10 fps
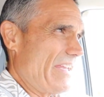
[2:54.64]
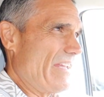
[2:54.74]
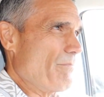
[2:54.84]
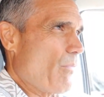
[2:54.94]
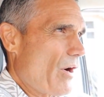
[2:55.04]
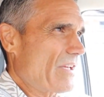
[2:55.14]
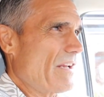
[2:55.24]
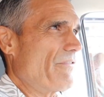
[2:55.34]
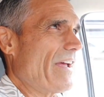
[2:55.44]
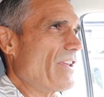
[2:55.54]
in
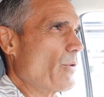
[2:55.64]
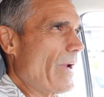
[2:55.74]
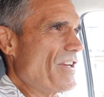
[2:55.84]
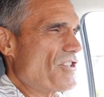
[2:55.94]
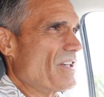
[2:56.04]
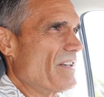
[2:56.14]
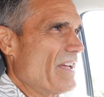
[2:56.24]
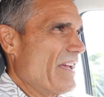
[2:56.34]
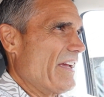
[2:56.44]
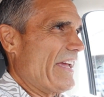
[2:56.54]
market valuation.
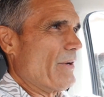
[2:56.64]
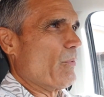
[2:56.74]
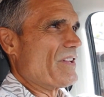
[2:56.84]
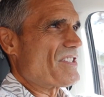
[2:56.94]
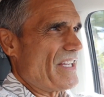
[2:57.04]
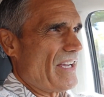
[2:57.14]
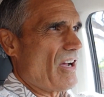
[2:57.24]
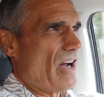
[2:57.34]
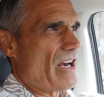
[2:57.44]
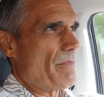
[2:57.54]
And once the
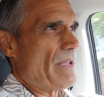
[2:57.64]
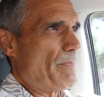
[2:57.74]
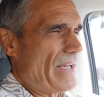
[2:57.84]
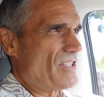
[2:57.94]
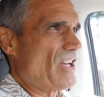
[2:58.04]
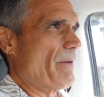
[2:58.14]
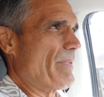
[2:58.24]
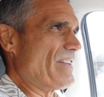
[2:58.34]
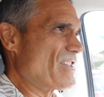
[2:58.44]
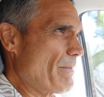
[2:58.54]
economy picks
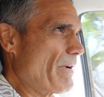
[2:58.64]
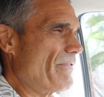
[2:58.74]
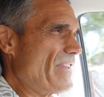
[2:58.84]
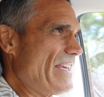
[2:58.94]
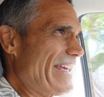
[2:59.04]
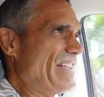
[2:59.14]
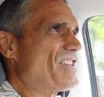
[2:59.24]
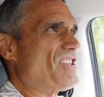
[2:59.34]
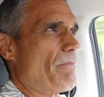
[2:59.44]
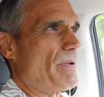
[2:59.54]
up and some of the
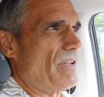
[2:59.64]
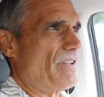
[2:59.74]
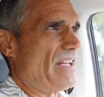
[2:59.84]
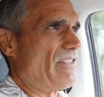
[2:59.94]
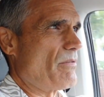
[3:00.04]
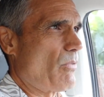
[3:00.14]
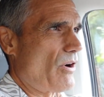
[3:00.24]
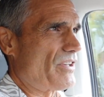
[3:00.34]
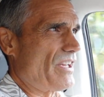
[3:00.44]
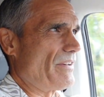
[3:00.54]
instability in the
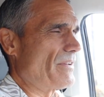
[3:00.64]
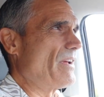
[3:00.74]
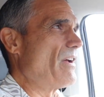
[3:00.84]
market